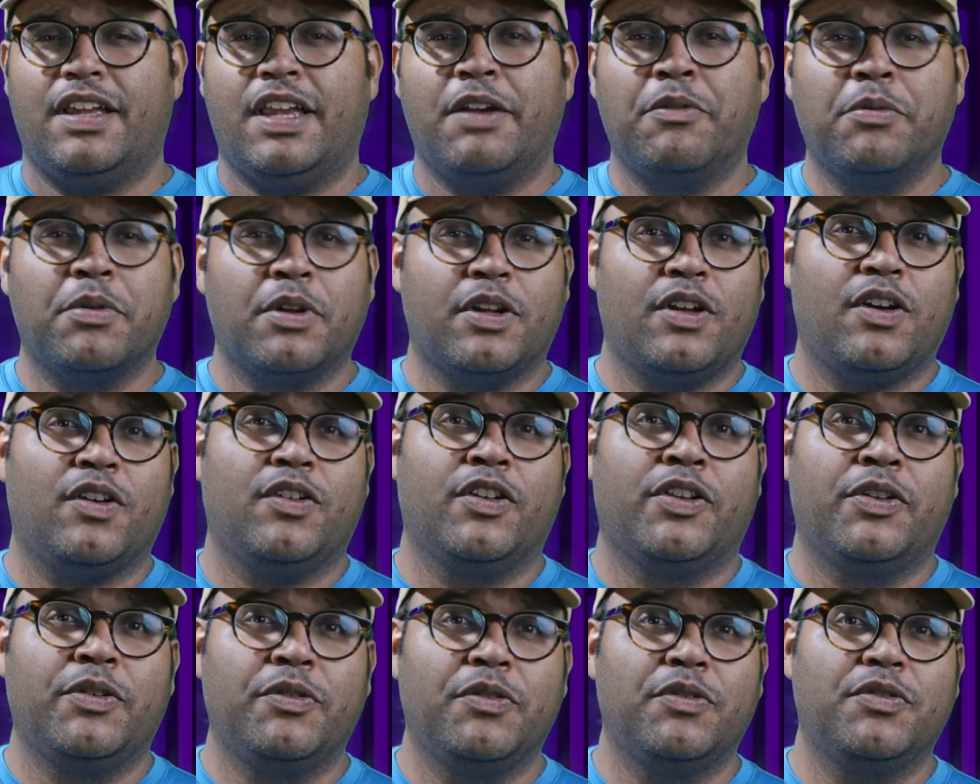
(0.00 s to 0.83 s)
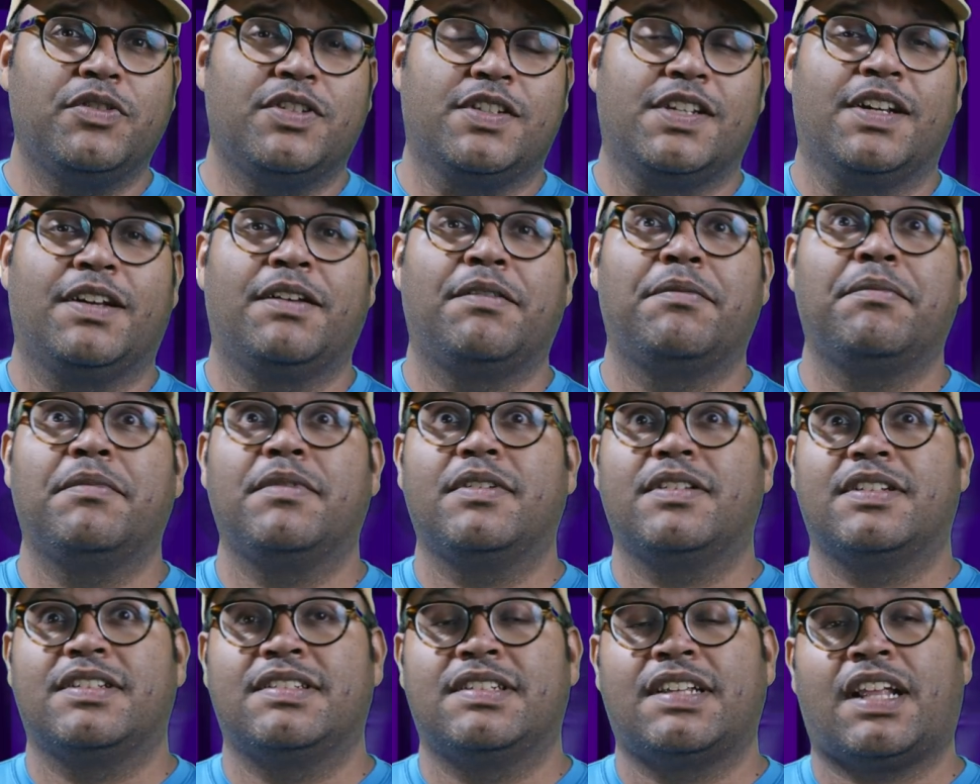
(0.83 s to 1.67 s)
It would go through some
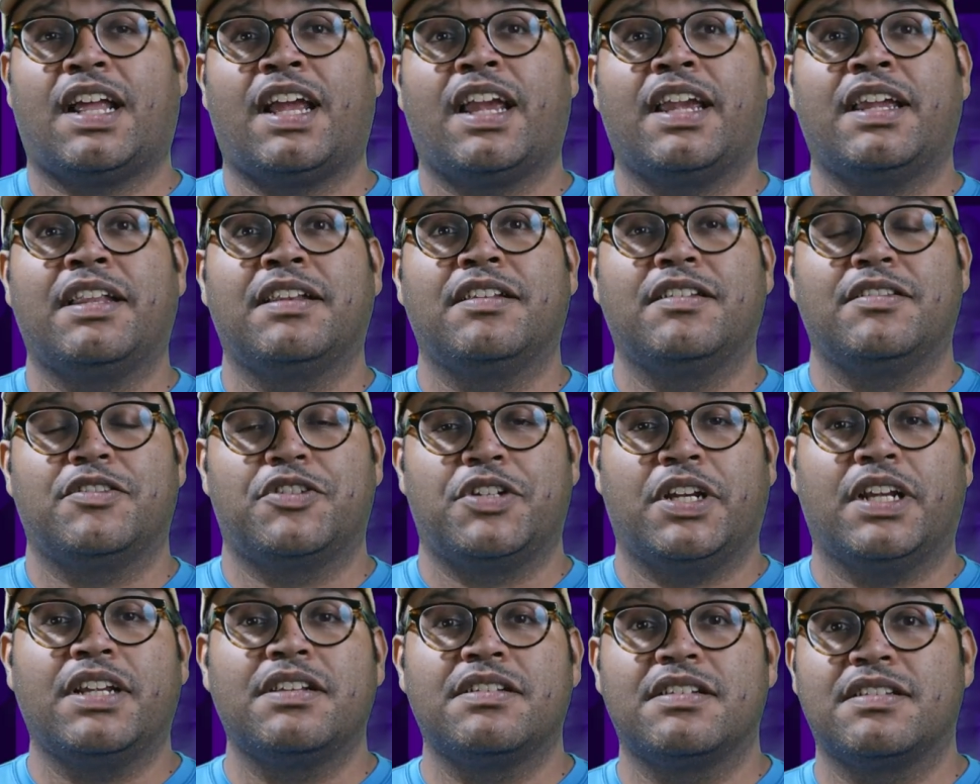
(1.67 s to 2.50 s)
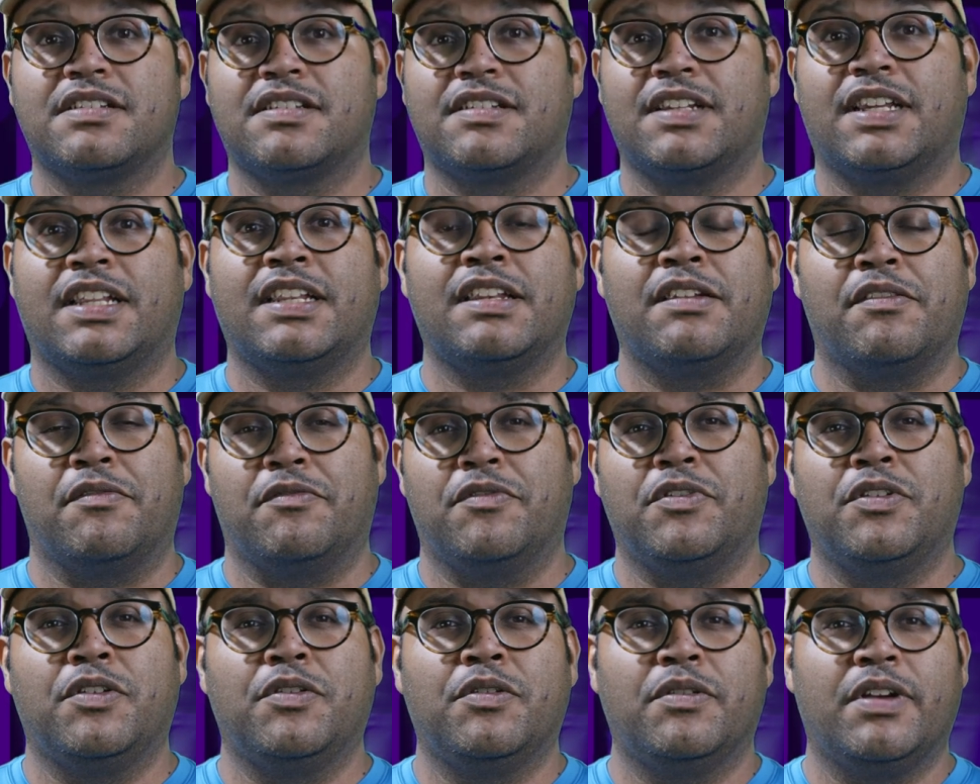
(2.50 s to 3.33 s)
design changes
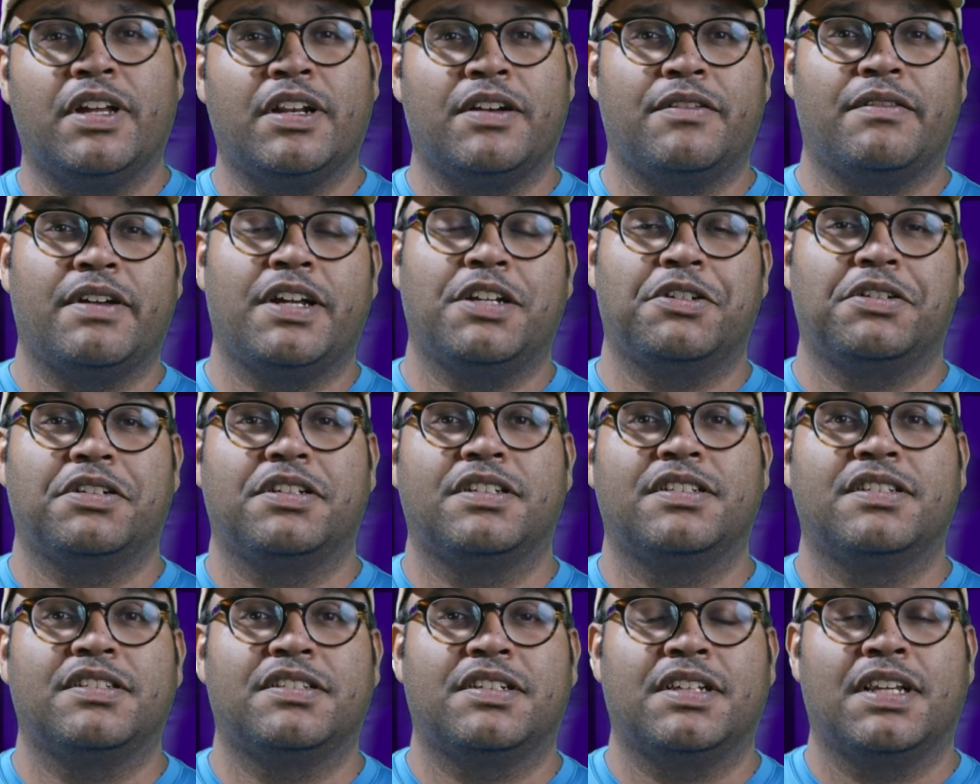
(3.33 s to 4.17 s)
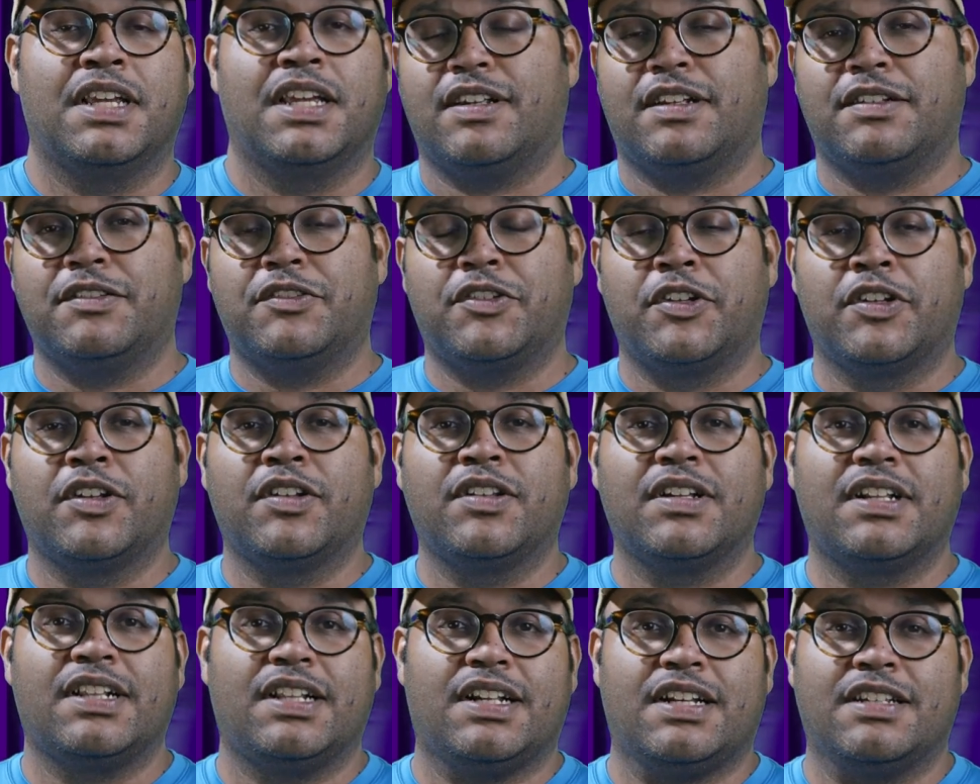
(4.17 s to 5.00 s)
and new iterations until
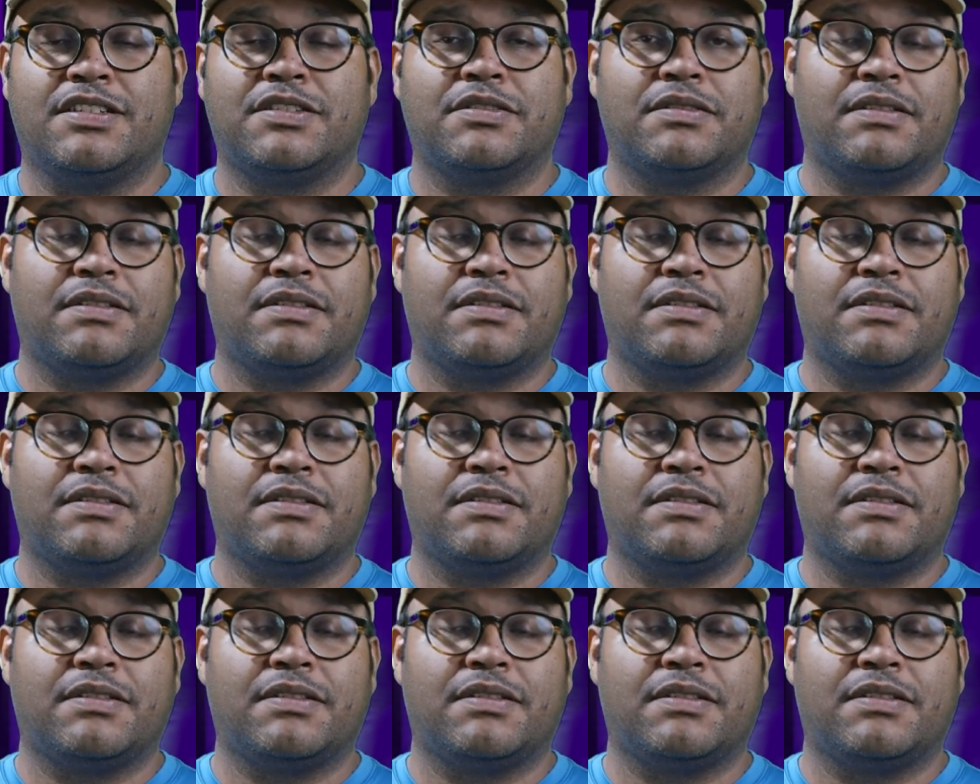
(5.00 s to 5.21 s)
the class